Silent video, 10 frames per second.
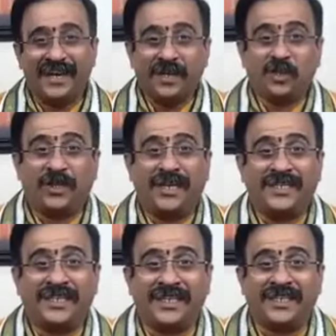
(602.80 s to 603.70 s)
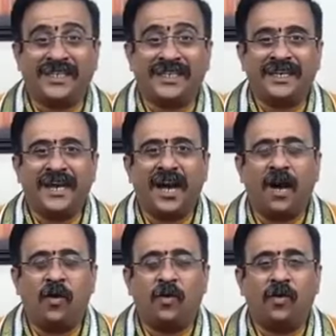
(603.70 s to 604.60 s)
So this is
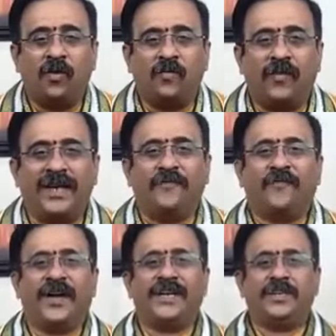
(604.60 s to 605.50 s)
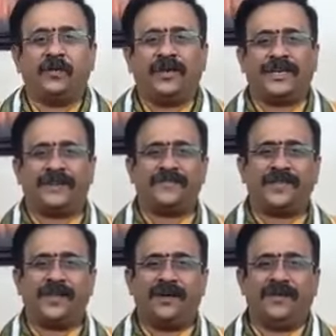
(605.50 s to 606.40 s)
how we define today.
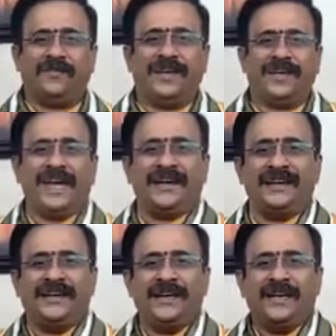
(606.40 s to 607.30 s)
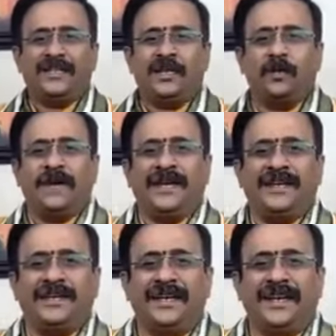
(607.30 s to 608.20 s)
On one hand, the
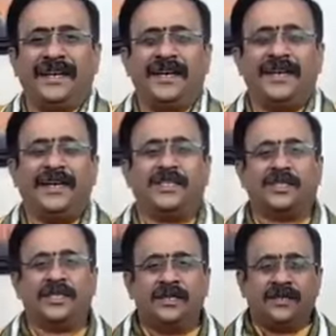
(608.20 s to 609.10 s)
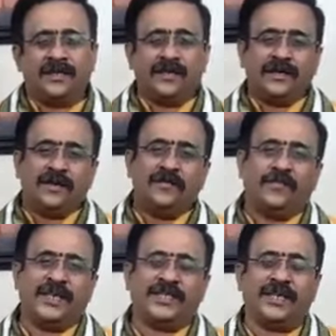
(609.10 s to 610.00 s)
humanity is
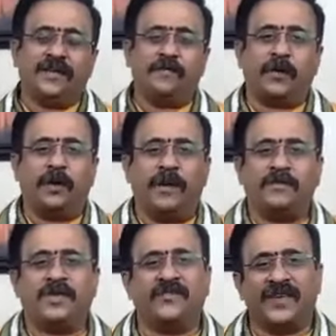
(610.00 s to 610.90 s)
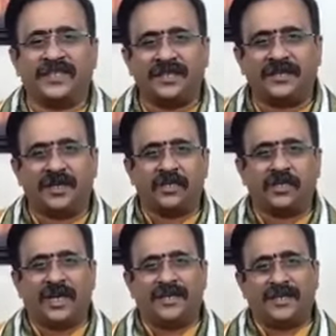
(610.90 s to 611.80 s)
facing problems of
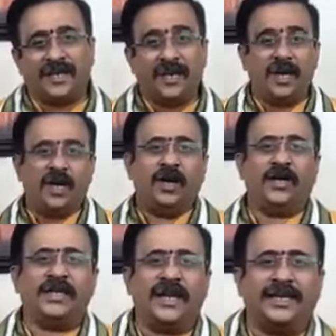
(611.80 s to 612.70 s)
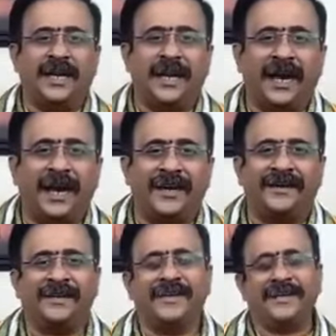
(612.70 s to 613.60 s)
existentiality. On the other
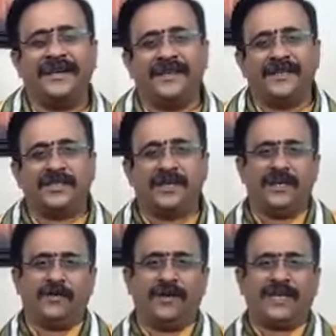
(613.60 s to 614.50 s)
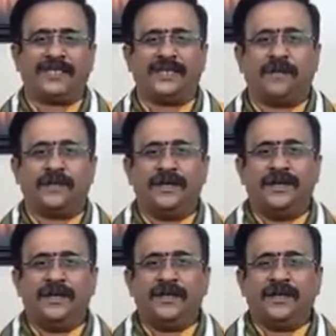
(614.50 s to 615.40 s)
hand, it is ready to accept
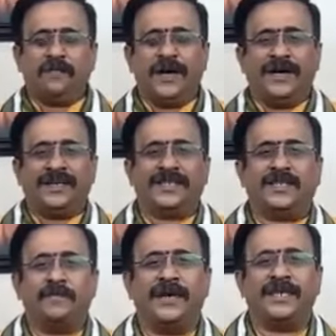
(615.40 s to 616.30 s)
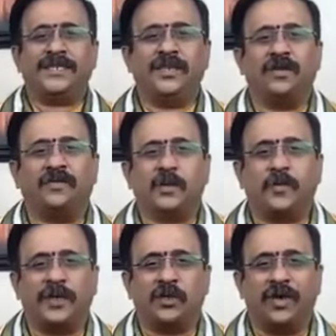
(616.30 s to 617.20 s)
the Bharat's message of
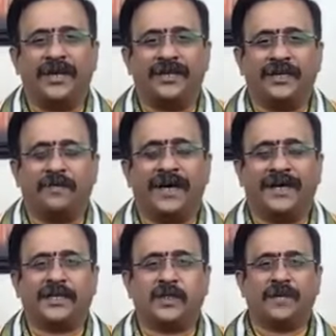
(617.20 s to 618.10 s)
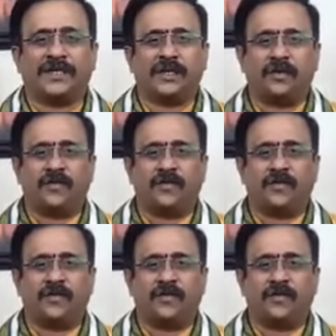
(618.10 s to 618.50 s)
spirituality, the Bharat's message